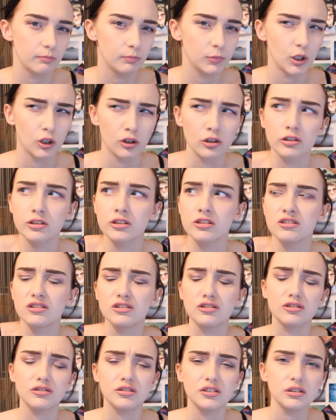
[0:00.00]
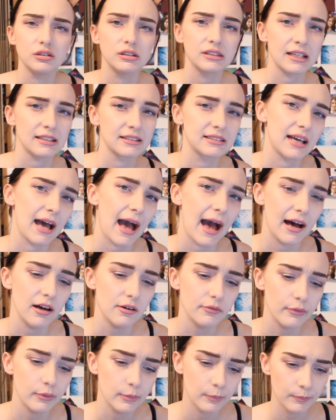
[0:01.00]
blogs do tend to
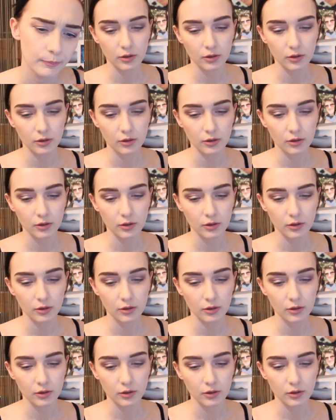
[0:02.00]
have.